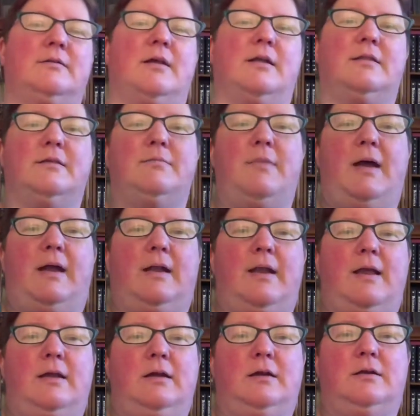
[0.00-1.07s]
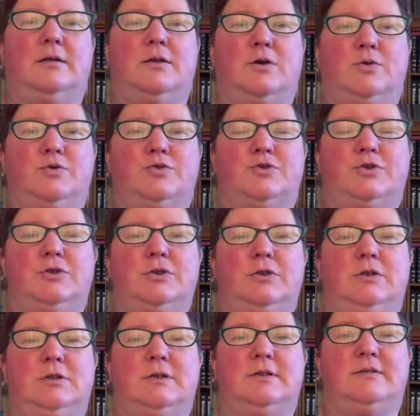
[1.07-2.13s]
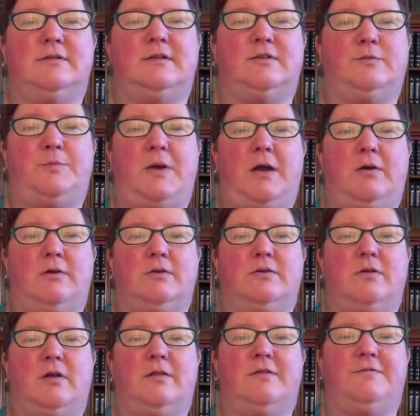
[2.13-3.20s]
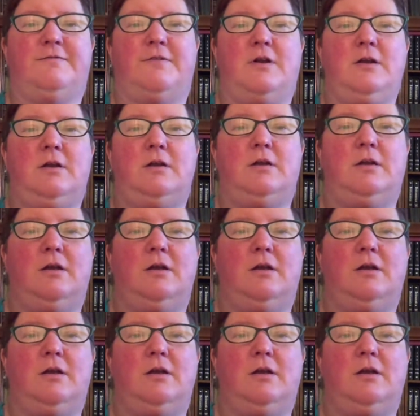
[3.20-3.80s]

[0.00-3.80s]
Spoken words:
got the magnetic closure. It says Paris on the front.